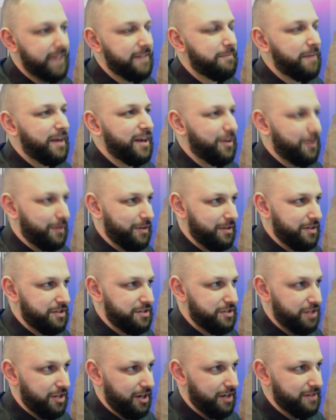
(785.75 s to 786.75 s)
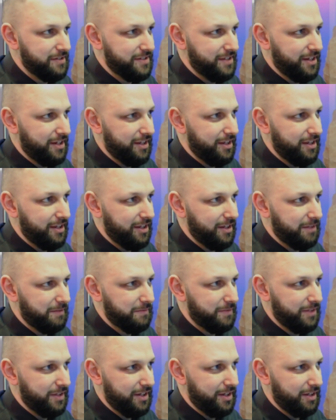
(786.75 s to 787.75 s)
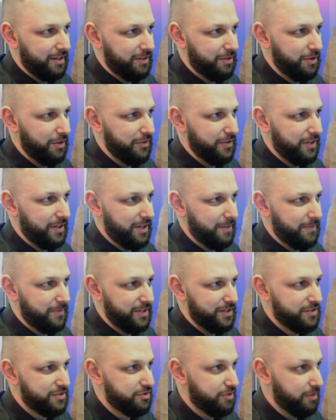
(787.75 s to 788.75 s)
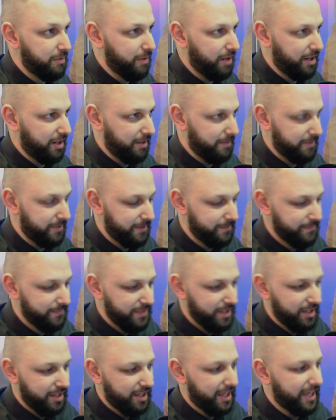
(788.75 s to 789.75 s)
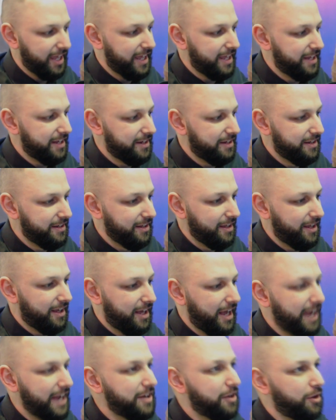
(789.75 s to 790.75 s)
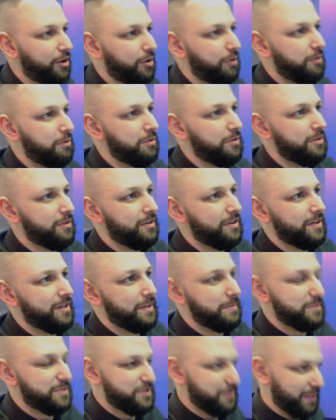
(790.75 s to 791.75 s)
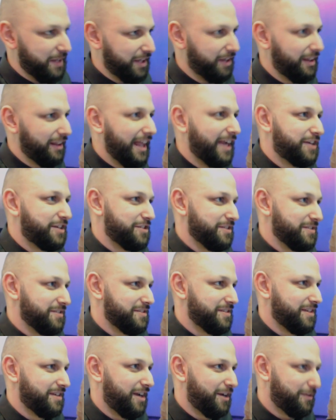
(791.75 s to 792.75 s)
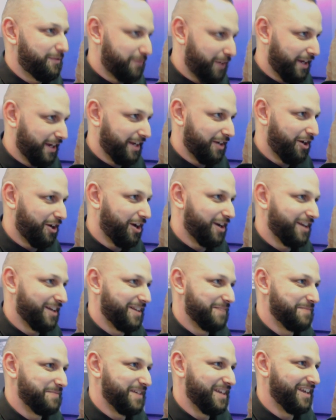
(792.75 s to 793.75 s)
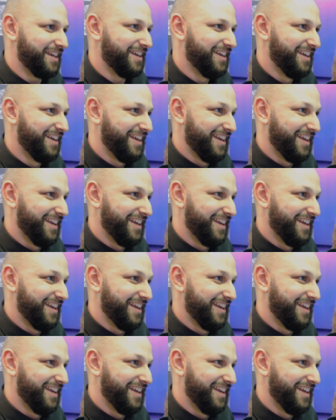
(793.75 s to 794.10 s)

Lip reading: minority shares in a clothing company, a streetwear company, and I know in between collections how fucking hard it can be